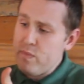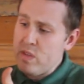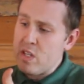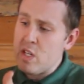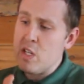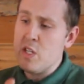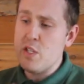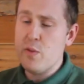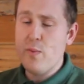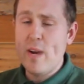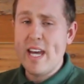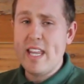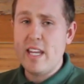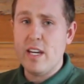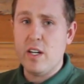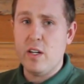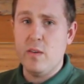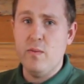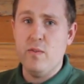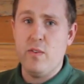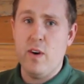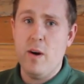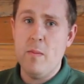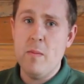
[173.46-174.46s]
So where they
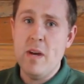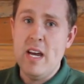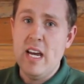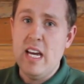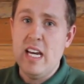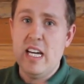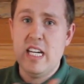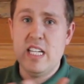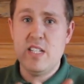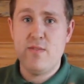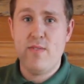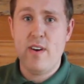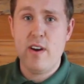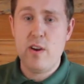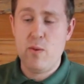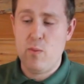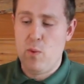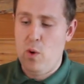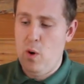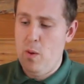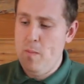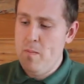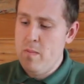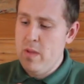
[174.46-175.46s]
come from is very
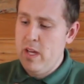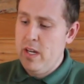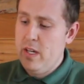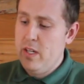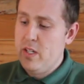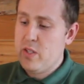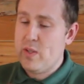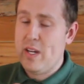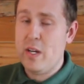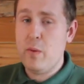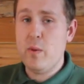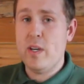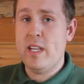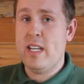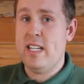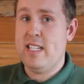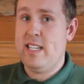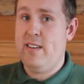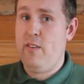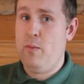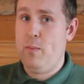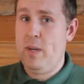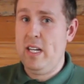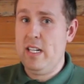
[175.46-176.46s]
warm, so anyone
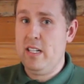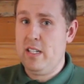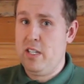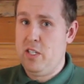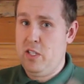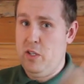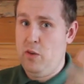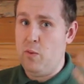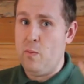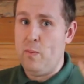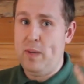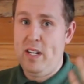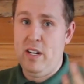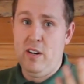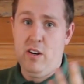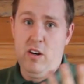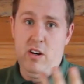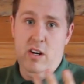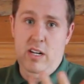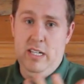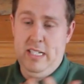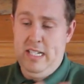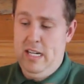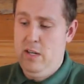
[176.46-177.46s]
that's ever been to the zoo and been in
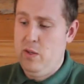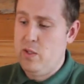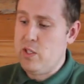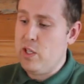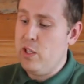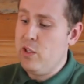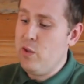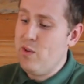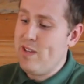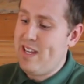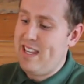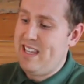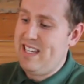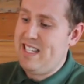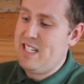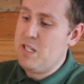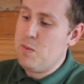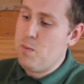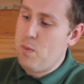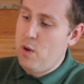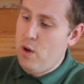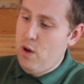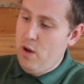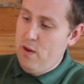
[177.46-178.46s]
our hothouse will know that this
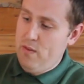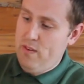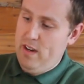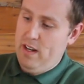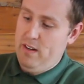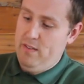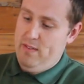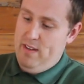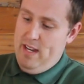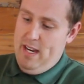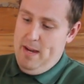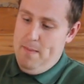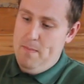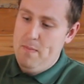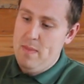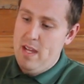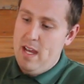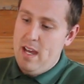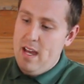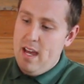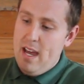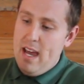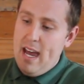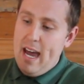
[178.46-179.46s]
is perfect for him.
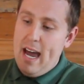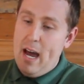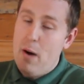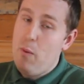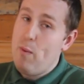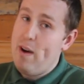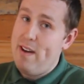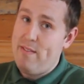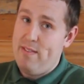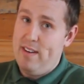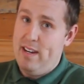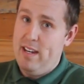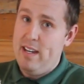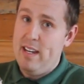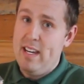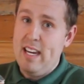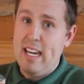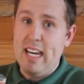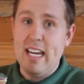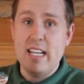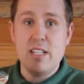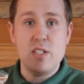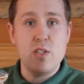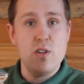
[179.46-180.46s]
However,
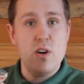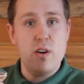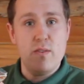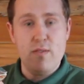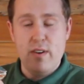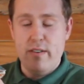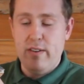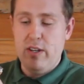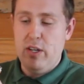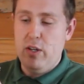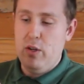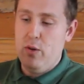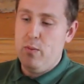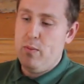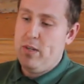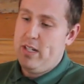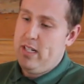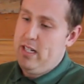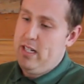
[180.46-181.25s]
it's not very humid in